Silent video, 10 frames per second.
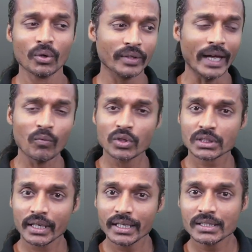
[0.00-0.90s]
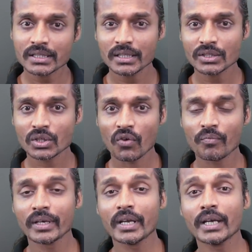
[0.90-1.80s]
Now that was incidents
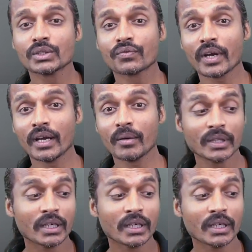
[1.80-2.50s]
of my dad's friend,